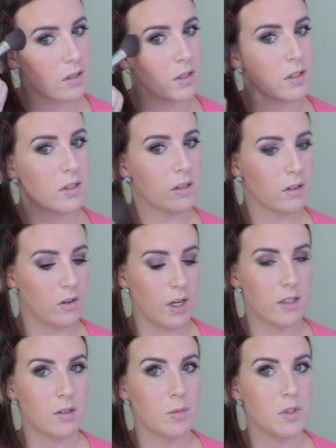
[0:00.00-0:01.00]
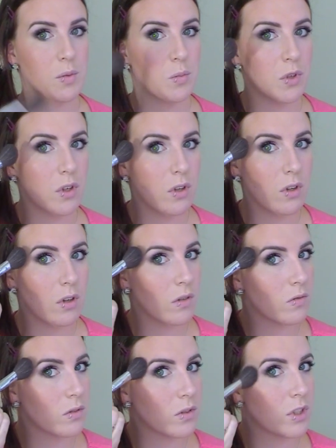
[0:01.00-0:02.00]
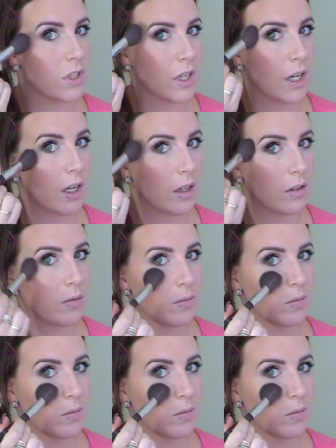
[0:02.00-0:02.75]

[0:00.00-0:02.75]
Just creates the most beautiful sheen.